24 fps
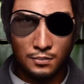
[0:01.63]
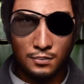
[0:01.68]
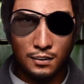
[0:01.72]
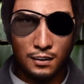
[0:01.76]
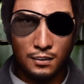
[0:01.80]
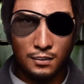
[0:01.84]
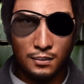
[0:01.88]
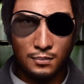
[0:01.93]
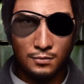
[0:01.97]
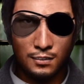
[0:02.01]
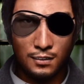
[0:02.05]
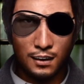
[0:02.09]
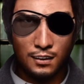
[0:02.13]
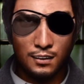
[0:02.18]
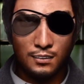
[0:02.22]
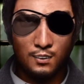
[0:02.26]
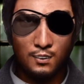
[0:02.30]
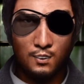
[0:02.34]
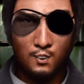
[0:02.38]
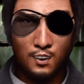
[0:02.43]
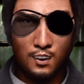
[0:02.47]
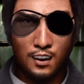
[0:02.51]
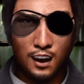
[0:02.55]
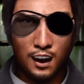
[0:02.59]
Hey,
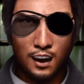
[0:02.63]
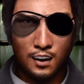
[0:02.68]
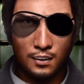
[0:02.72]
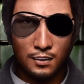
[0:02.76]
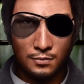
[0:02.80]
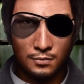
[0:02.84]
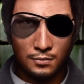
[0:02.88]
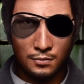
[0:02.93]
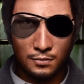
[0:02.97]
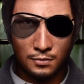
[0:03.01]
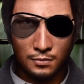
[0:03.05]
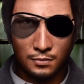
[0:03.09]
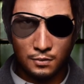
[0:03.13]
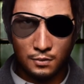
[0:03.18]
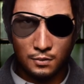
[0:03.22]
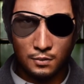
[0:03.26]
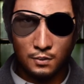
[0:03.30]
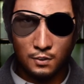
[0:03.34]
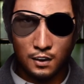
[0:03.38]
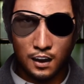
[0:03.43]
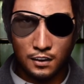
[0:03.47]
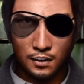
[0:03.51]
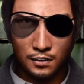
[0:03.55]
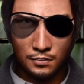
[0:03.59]
how's it going?
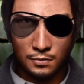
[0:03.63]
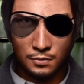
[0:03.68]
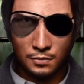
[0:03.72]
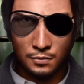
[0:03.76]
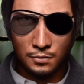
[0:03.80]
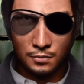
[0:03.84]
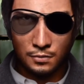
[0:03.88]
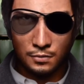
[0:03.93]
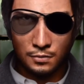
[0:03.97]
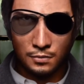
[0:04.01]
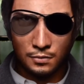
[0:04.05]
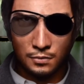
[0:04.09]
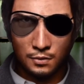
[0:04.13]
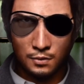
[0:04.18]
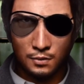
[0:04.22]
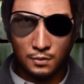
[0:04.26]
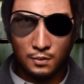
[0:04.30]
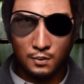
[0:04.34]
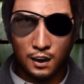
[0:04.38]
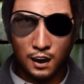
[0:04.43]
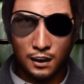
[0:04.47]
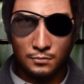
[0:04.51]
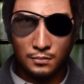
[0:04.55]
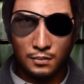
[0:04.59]
Well,
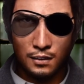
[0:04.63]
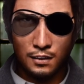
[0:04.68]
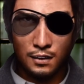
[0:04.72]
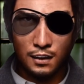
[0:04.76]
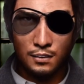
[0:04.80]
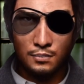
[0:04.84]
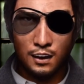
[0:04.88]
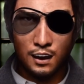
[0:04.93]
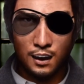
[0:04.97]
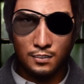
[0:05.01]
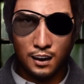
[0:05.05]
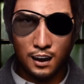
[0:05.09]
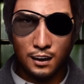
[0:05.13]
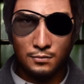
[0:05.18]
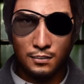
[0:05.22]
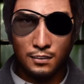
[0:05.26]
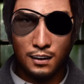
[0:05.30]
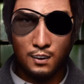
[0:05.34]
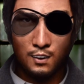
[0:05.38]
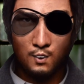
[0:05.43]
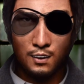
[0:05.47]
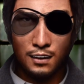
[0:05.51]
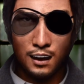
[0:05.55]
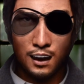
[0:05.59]
I wanted to do a follow-up
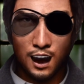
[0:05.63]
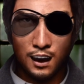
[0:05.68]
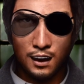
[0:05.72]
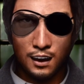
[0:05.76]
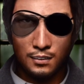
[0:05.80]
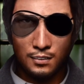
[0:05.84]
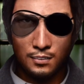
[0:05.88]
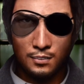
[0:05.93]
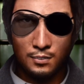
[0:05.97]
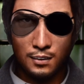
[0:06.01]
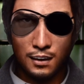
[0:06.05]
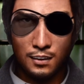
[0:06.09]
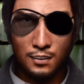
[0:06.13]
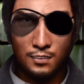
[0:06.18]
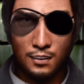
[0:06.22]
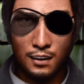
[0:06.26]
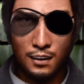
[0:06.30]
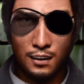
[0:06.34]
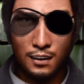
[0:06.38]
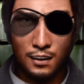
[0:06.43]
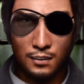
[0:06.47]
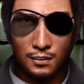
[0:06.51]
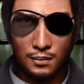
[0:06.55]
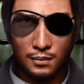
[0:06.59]
video on the
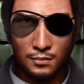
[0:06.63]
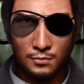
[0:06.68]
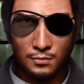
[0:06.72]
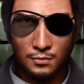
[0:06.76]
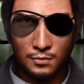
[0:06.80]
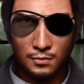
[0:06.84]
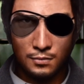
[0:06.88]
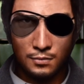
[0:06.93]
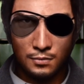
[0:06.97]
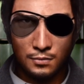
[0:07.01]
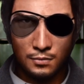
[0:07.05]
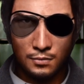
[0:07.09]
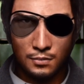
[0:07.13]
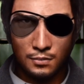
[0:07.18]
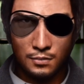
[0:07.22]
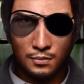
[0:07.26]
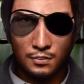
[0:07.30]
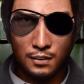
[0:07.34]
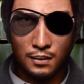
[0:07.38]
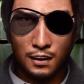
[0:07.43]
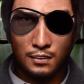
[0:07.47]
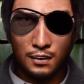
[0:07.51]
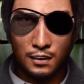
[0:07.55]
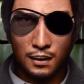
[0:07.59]
Q&A.
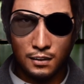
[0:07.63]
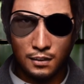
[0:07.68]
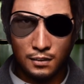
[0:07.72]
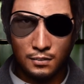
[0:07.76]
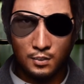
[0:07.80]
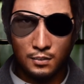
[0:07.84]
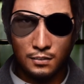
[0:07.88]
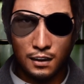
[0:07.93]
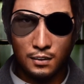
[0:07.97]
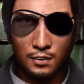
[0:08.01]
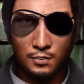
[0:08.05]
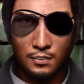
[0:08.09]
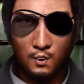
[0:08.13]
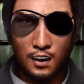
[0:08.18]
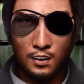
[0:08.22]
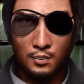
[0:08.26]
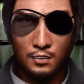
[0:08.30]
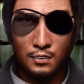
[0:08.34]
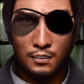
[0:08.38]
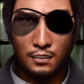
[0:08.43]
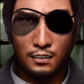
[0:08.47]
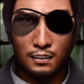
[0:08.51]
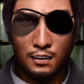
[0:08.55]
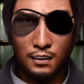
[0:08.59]
Not as many
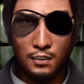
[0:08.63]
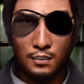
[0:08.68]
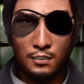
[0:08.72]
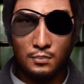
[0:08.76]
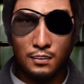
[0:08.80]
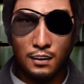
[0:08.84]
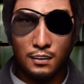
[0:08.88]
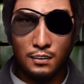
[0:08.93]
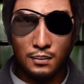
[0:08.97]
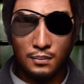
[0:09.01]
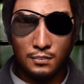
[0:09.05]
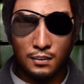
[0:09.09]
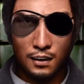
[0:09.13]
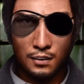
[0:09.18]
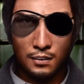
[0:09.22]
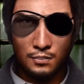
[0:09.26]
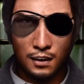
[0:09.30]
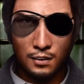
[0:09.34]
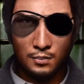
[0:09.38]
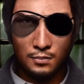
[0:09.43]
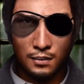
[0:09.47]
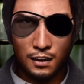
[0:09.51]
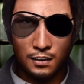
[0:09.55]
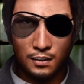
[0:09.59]
questions as I thought. I
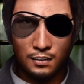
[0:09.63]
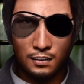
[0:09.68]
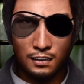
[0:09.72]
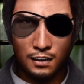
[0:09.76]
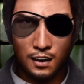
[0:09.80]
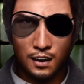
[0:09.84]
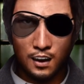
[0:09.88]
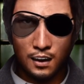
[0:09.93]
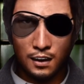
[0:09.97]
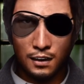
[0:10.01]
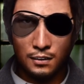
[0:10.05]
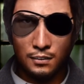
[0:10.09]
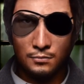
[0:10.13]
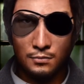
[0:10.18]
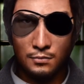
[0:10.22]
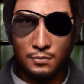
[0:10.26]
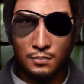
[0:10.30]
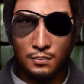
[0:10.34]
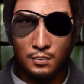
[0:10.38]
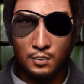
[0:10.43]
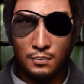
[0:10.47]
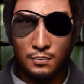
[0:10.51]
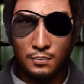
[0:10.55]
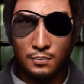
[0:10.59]
figured some of you would
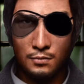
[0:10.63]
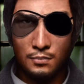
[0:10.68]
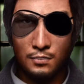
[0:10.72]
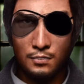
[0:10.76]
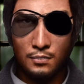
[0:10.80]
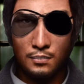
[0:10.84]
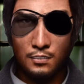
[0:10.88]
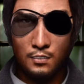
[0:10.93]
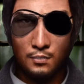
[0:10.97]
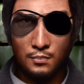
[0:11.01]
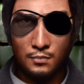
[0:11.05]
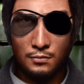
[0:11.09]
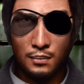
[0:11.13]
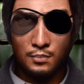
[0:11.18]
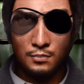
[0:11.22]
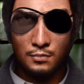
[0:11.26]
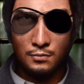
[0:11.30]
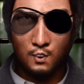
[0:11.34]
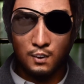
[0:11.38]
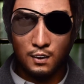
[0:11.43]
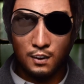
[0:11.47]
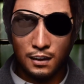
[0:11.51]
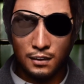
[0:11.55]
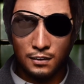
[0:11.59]
have some pretty
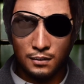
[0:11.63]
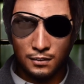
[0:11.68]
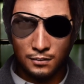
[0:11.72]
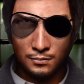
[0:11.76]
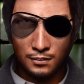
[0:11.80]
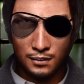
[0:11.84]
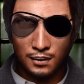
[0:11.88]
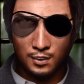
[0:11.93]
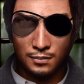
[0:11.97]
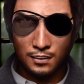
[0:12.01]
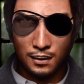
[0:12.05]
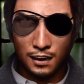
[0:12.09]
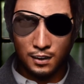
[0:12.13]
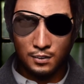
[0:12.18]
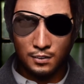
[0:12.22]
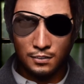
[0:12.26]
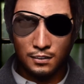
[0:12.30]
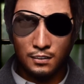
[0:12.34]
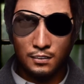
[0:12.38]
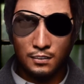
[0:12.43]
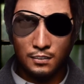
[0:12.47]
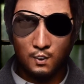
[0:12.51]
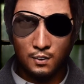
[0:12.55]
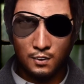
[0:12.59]
damn
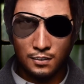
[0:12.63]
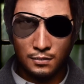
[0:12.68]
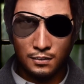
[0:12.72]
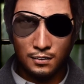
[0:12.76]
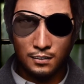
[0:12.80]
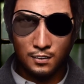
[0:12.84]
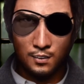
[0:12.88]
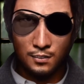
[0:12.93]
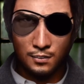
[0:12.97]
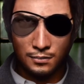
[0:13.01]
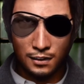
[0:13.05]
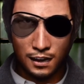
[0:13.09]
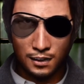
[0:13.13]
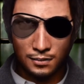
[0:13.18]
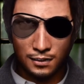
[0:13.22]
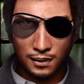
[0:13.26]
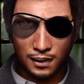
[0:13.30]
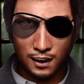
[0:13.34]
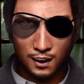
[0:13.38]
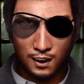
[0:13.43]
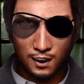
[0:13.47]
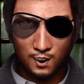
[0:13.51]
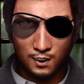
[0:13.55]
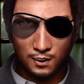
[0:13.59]
disgusting questions for me, but
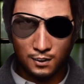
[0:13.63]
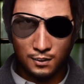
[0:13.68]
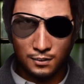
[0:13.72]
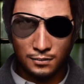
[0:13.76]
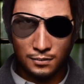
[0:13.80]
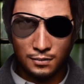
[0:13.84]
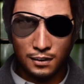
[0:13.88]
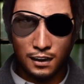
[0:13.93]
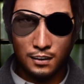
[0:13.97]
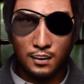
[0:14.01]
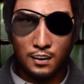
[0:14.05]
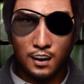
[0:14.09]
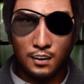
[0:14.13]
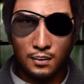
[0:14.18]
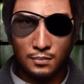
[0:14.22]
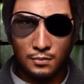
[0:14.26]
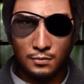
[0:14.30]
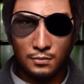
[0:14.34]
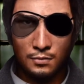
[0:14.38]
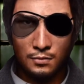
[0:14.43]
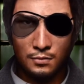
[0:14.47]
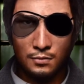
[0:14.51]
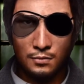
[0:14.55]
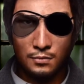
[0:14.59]
no, they were pretty cool.
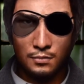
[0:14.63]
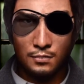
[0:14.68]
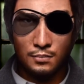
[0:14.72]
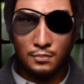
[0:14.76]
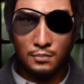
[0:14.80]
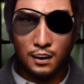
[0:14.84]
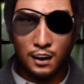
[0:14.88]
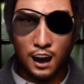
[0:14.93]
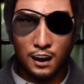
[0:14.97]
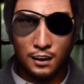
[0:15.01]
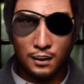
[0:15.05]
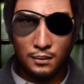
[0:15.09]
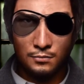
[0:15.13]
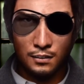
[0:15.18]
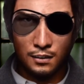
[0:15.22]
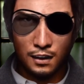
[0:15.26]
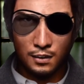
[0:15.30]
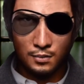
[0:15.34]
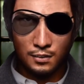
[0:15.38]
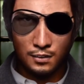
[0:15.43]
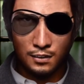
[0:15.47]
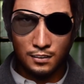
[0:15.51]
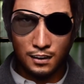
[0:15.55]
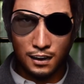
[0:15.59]

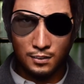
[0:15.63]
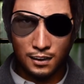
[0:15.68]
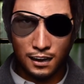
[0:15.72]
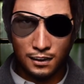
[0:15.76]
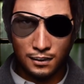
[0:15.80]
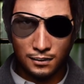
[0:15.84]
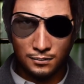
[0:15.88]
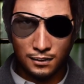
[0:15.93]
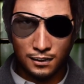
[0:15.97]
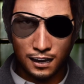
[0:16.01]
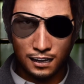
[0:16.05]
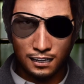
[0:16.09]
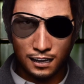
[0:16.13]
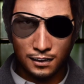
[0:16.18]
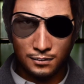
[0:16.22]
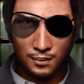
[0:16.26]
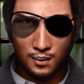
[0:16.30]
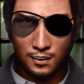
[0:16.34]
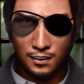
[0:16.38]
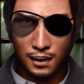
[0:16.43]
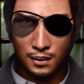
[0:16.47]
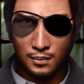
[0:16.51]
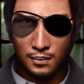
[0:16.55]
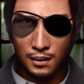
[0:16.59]
And some good comments. I
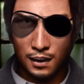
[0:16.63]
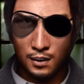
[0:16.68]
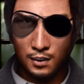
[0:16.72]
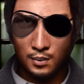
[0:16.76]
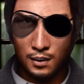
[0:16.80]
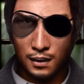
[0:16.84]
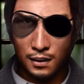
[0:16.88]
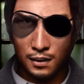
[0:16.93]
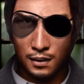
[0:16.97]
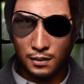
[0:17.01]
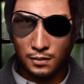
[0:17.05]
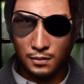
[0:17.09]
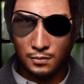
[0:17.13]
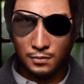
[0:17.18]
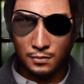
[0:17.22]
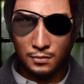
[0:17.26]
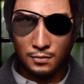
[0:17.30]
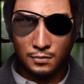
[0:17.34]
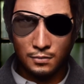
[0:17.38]
really appreciate it.